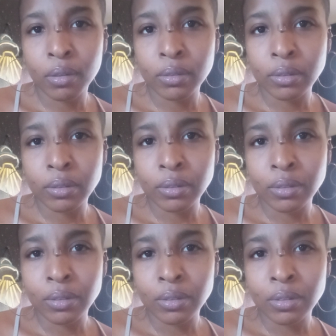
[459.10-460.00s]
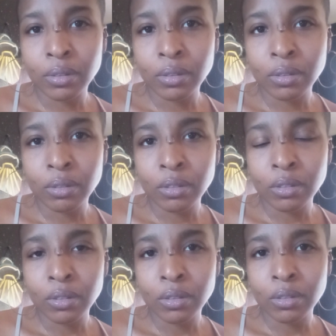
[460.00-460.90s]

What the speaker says: Nothing is said.